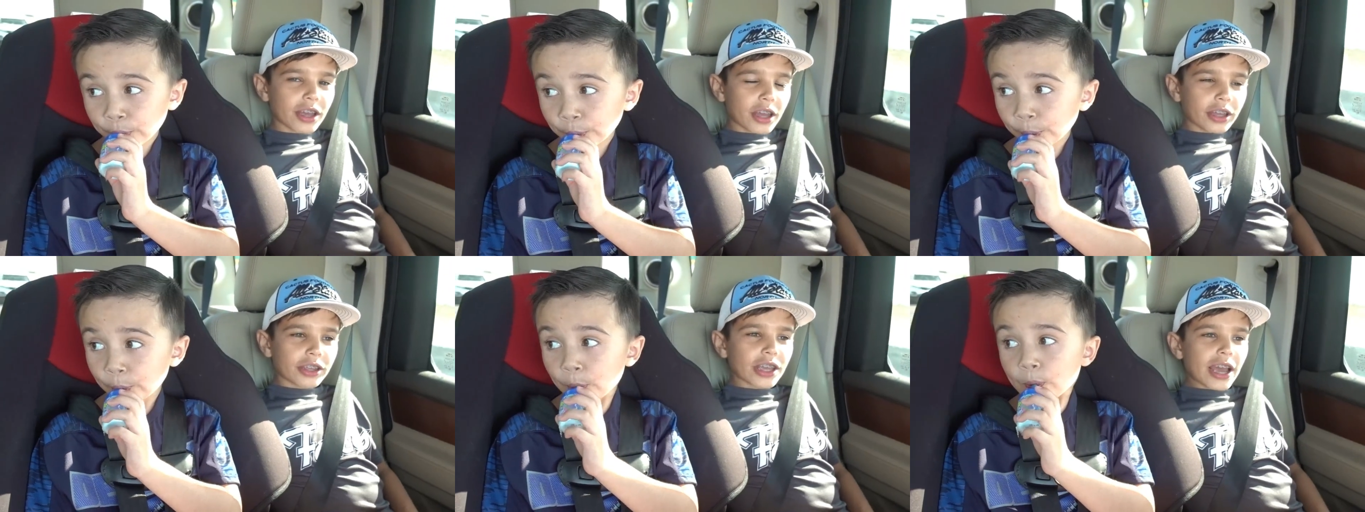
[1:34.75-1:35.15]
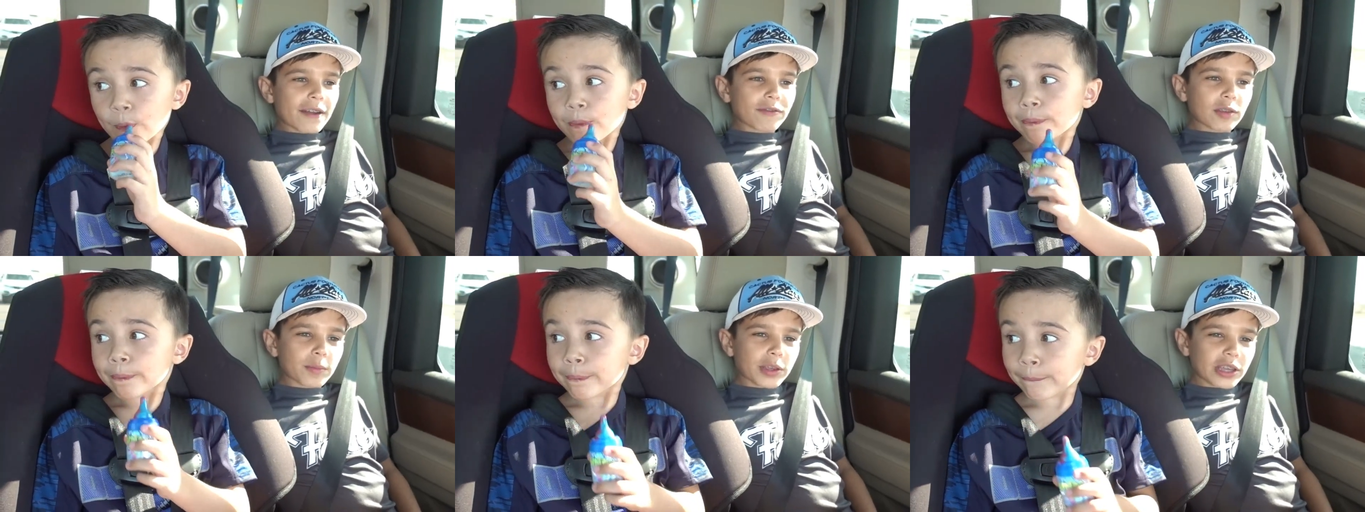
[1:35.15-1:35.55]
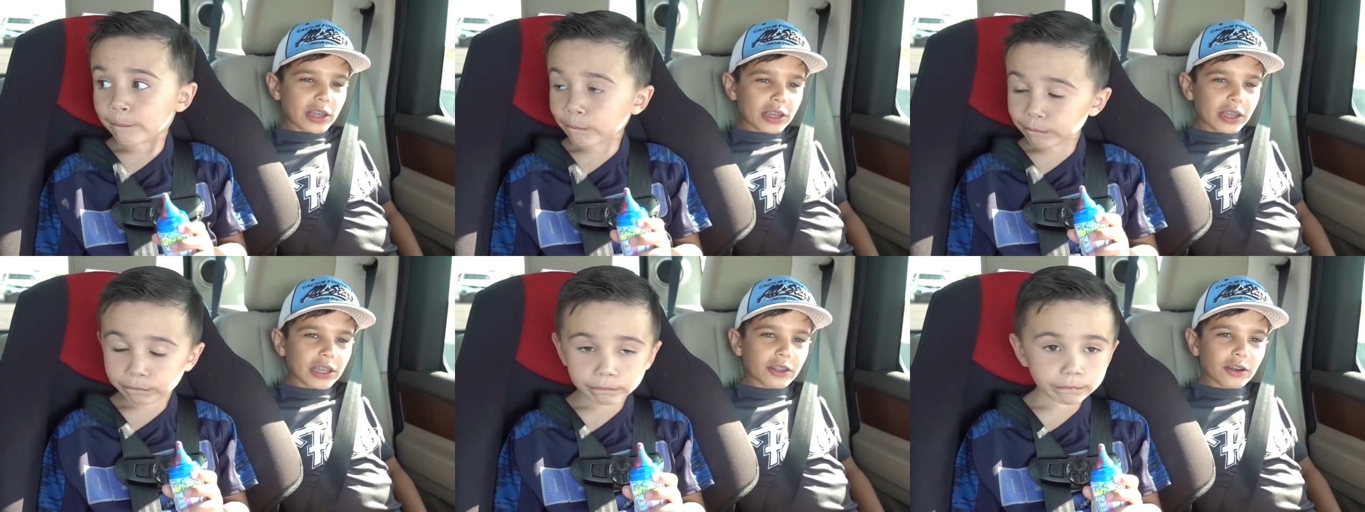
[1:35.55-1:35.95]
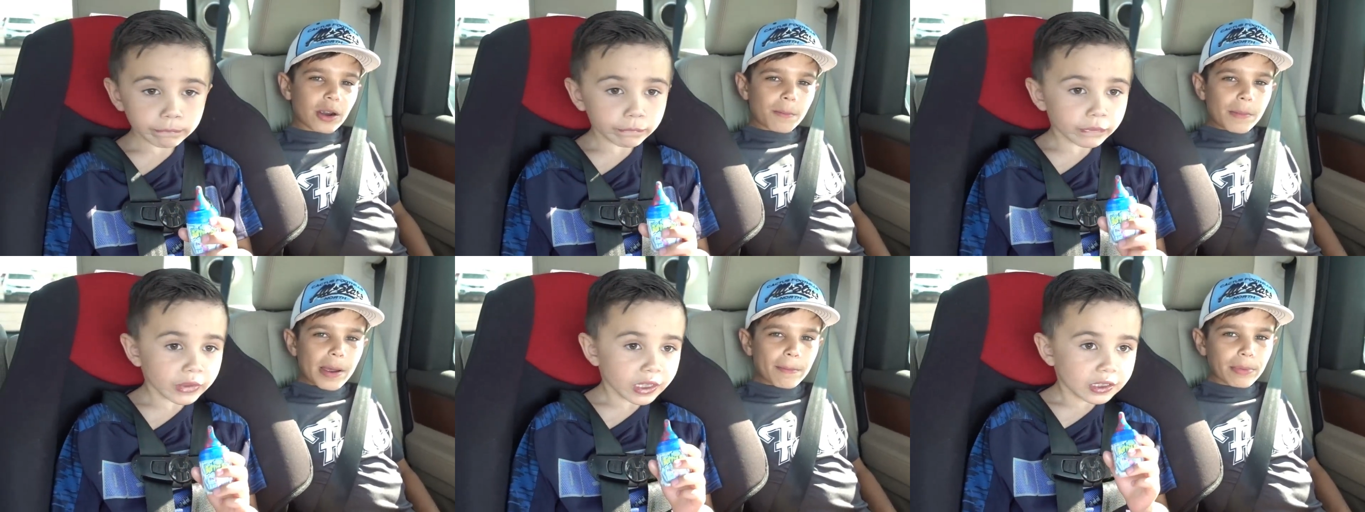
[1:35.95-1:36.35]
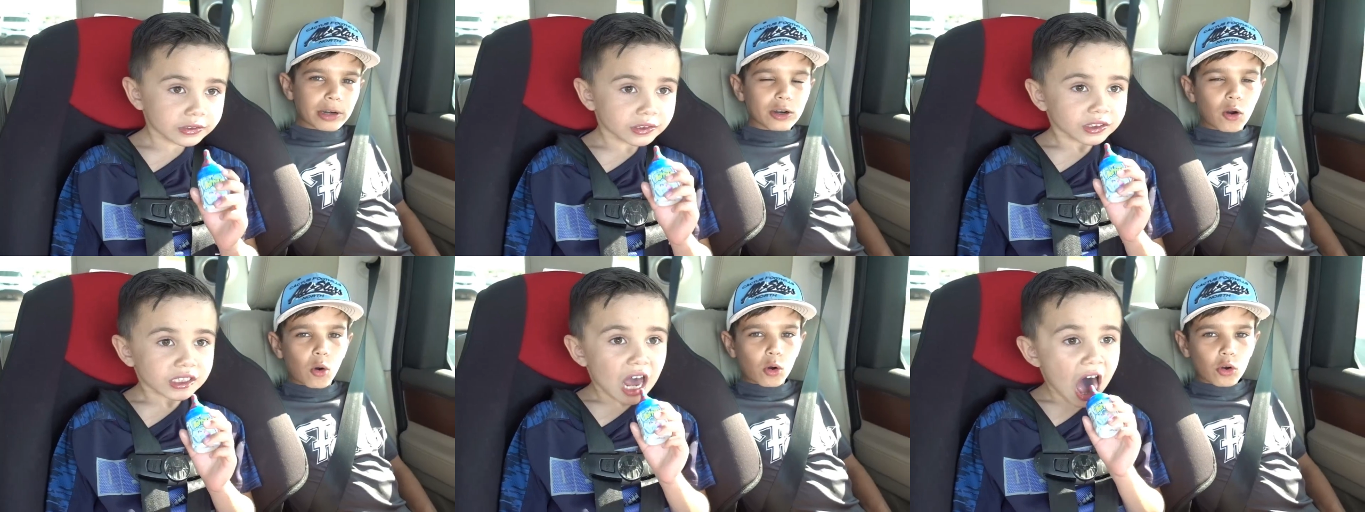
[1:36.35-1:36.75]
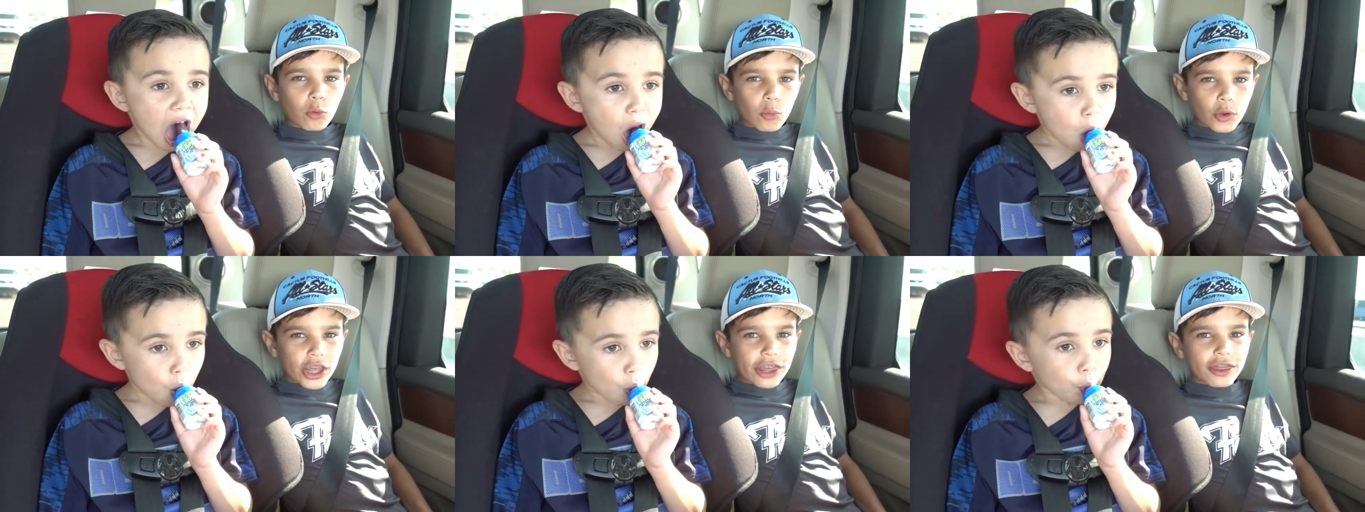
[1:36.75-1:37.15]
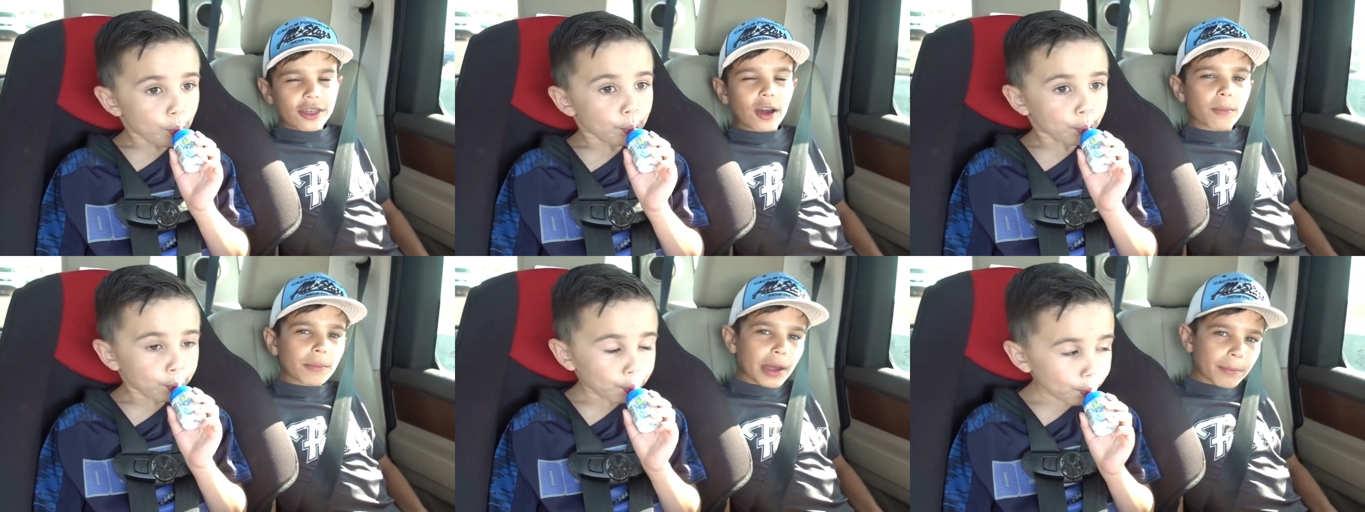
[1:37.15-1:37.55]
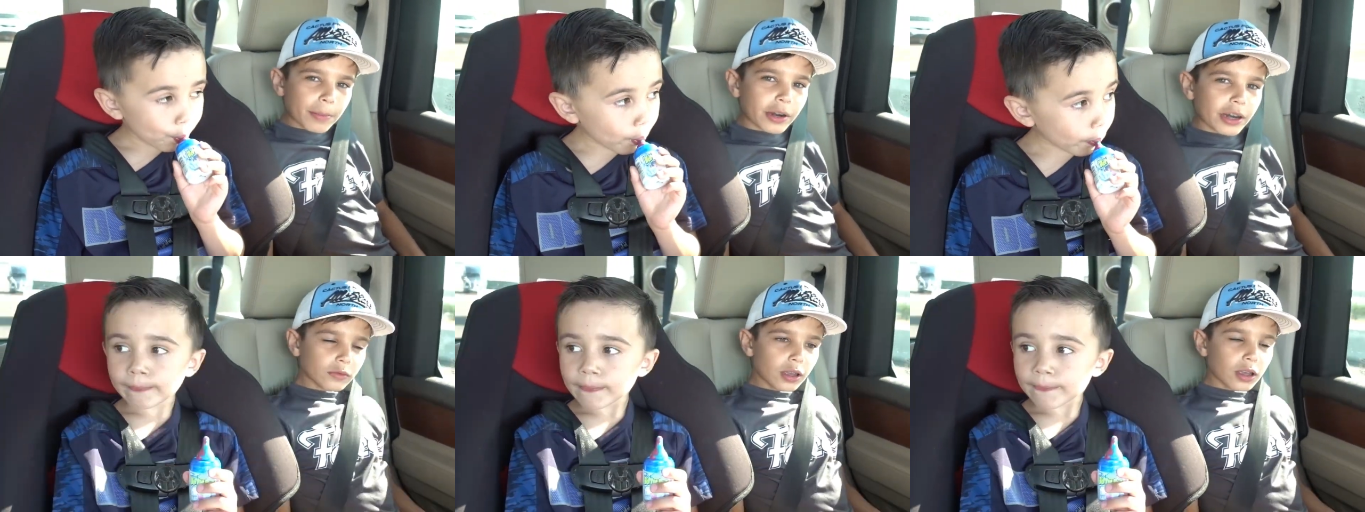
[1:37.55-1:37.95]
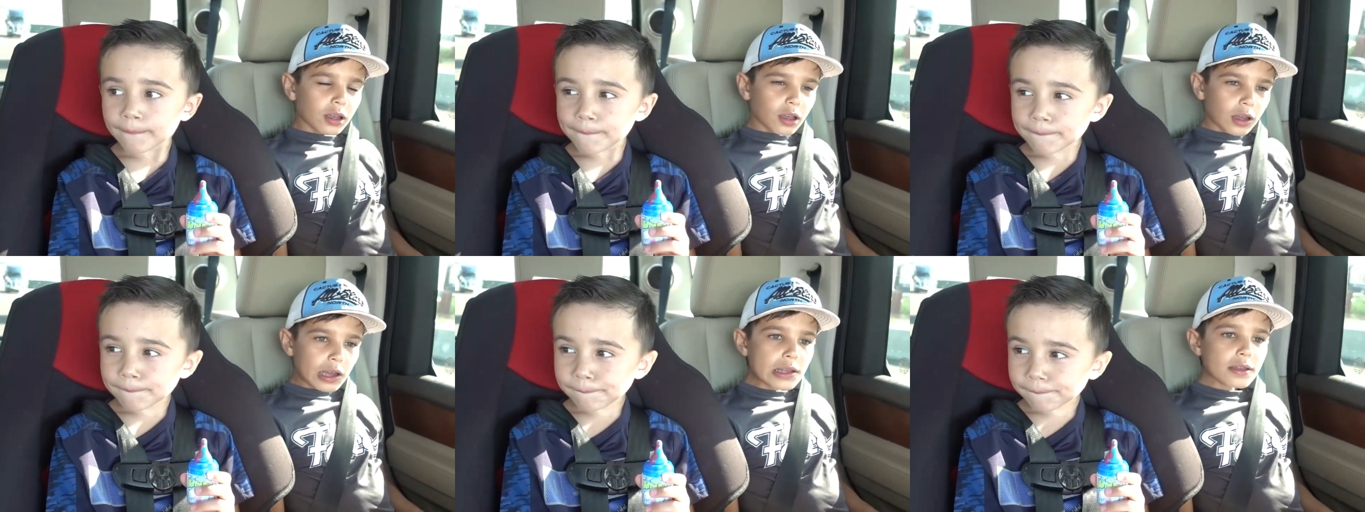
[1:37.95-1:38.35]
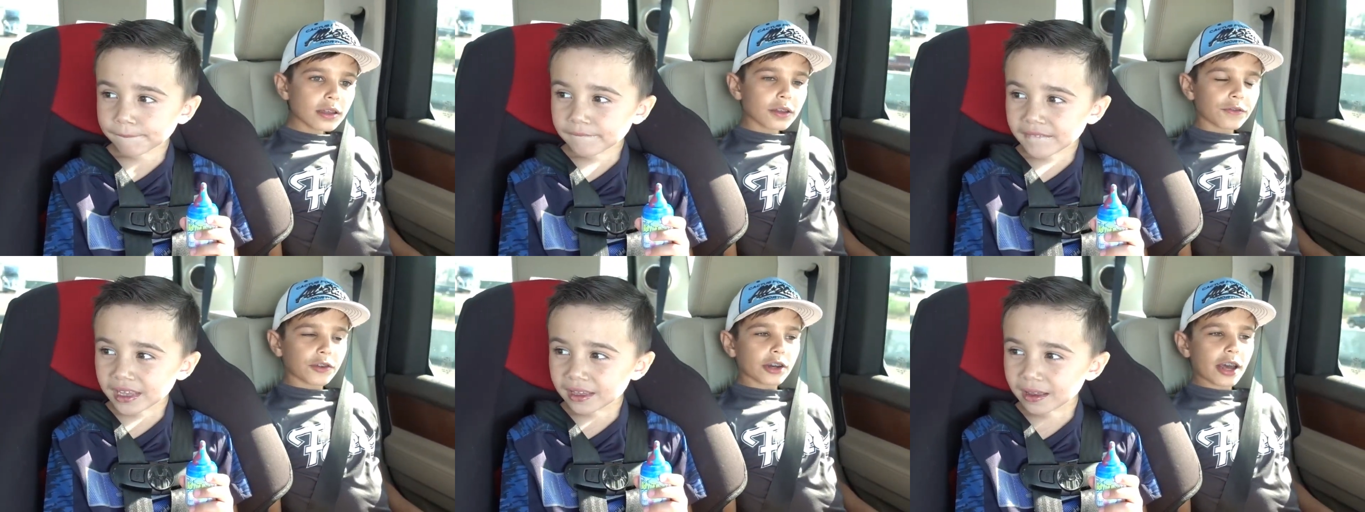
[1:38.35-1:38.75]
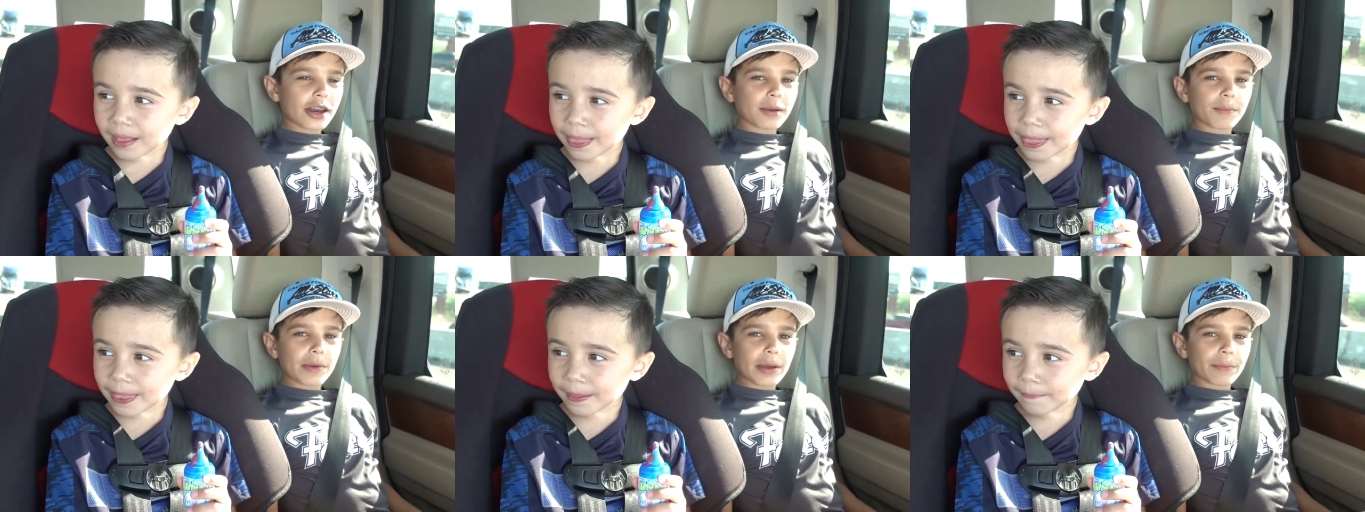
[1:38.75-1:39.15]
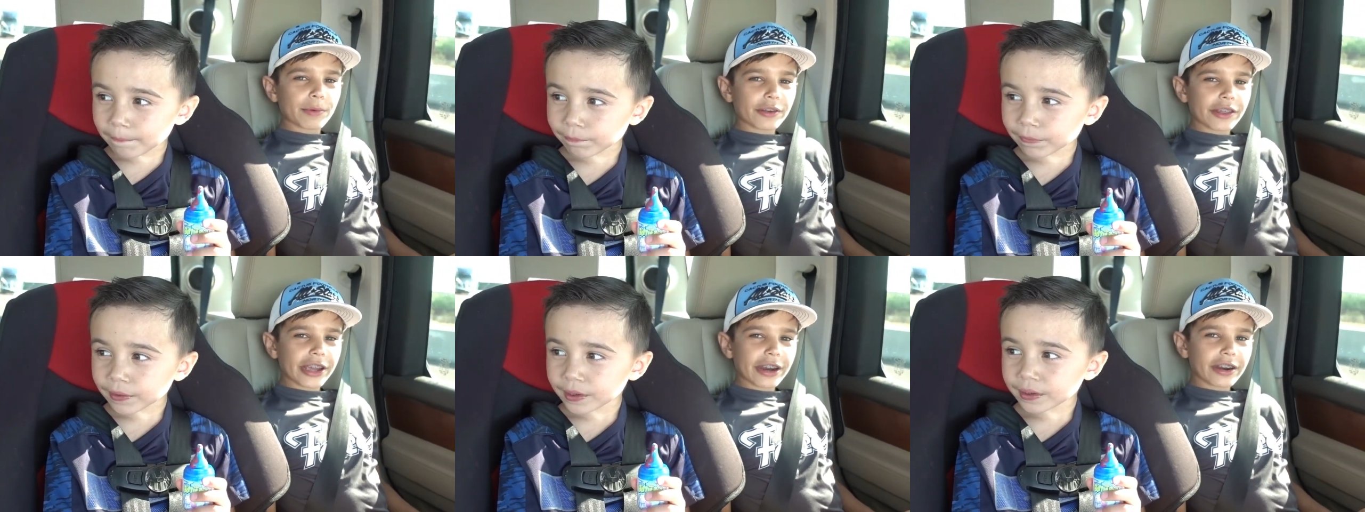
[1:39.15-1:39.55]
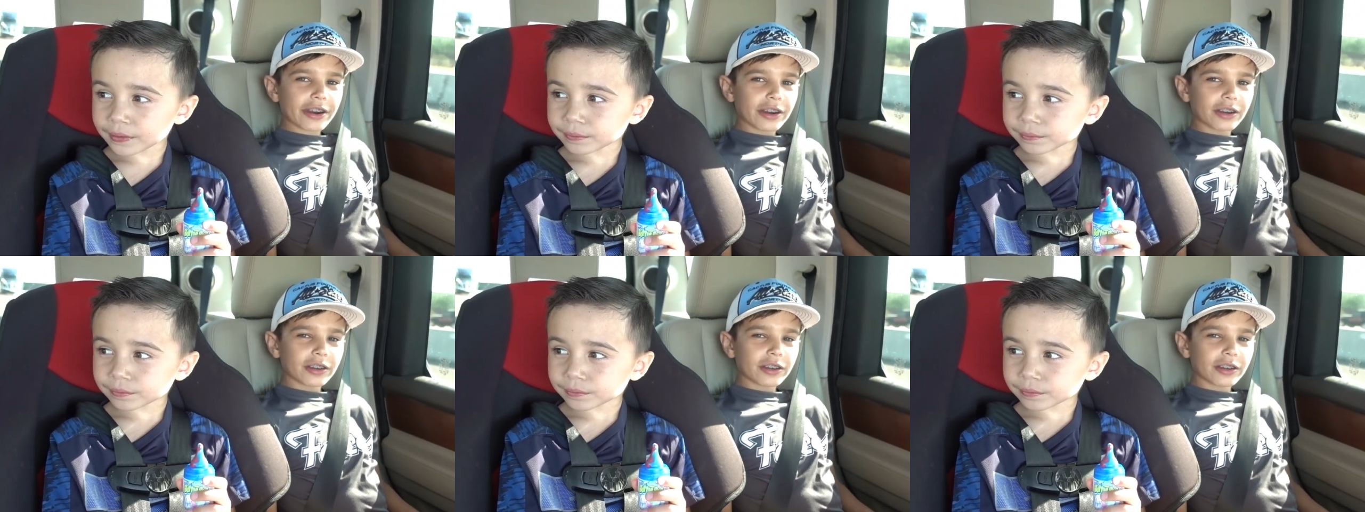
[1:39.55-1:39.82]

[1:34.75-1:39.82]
Speaker 1: You have to be either a member or with a member. If you're not a member there,